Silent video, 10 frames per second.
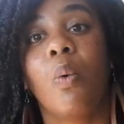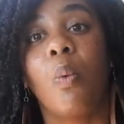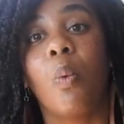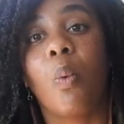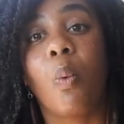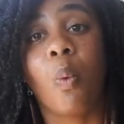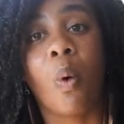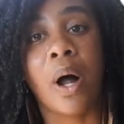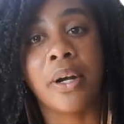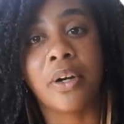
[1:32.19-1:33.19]

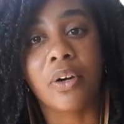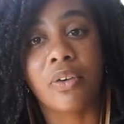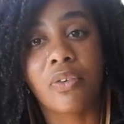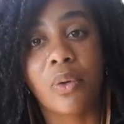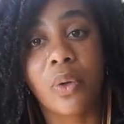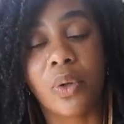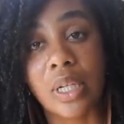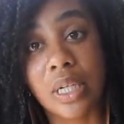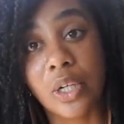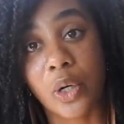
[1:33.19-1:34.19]

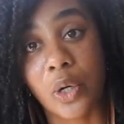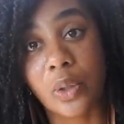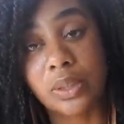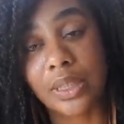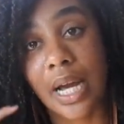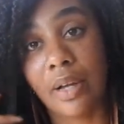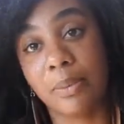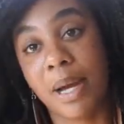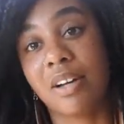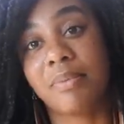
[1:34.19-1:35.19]
wonderful curls. Now,
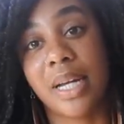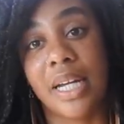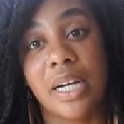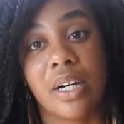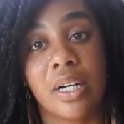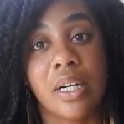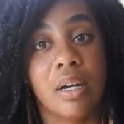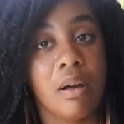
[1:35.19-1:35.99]
the back of my hair,